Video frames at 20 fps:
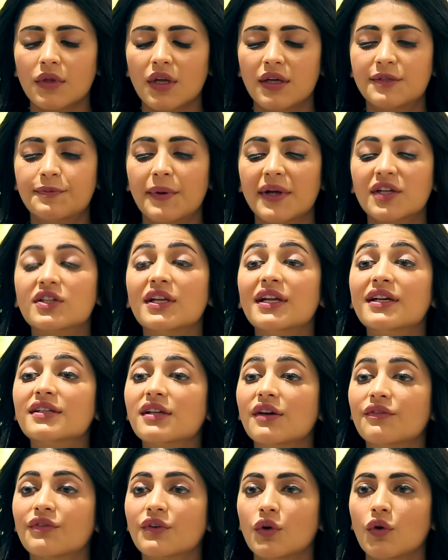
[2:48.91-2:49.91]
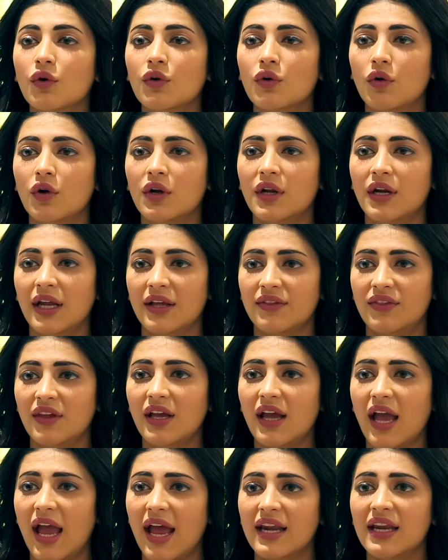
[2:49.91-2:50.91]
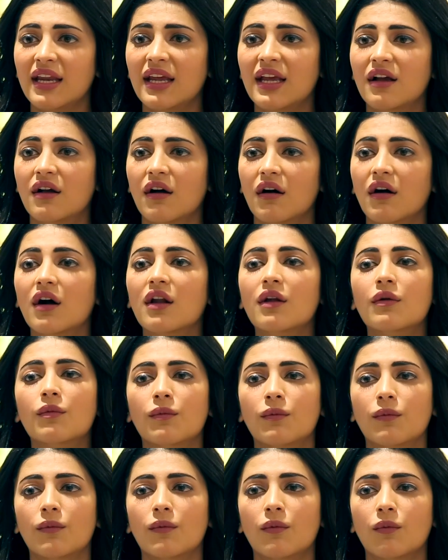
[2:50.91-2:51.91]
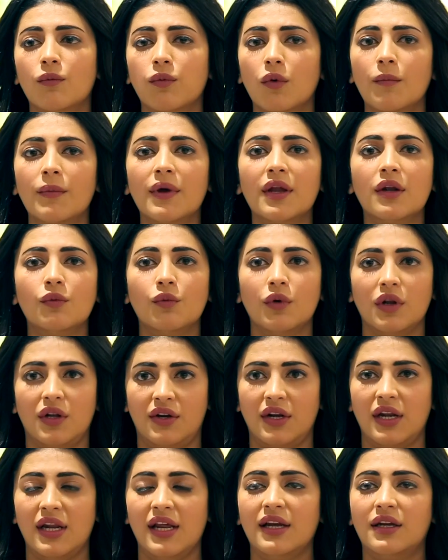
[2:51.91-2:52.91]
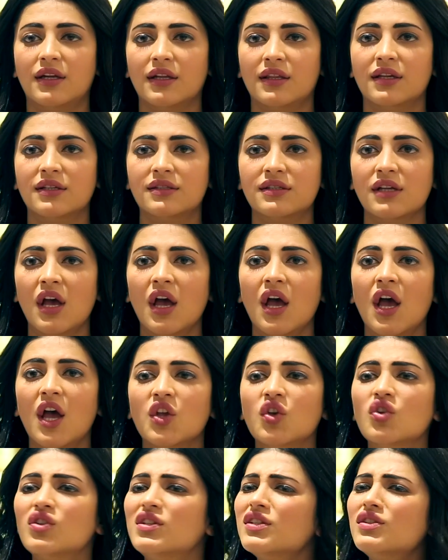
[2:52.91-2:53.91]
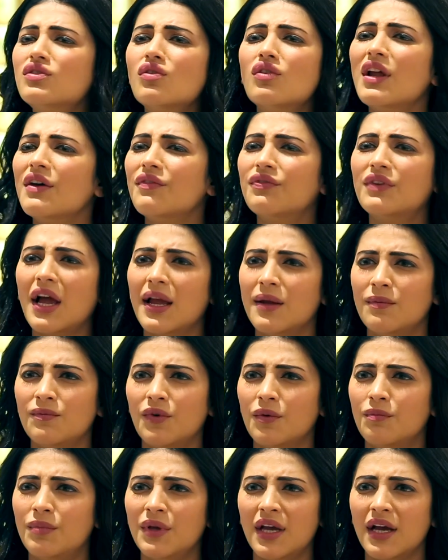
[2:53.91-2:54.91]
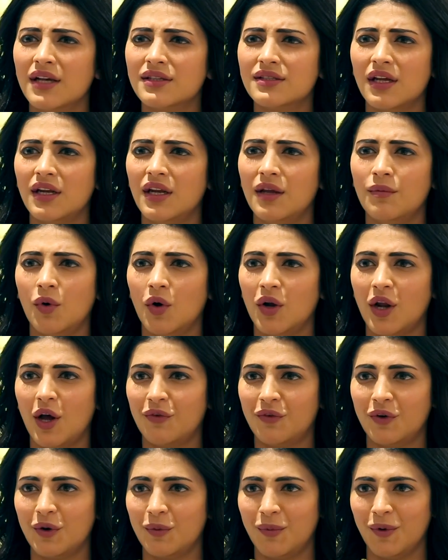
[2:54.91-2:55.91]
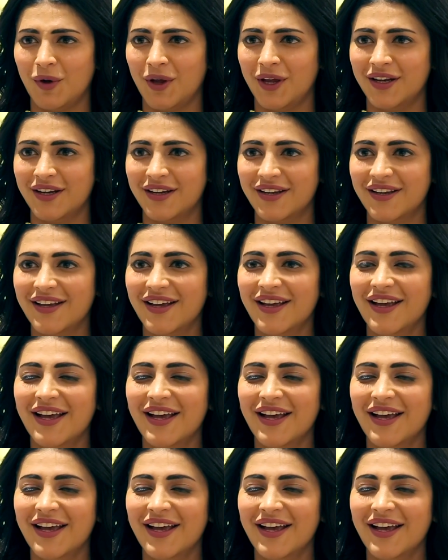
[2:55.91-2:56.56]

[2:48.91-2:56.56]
especially as I've grown older, and I think any girl, woman will relate to this, you just don't have time for BS anymore after a point.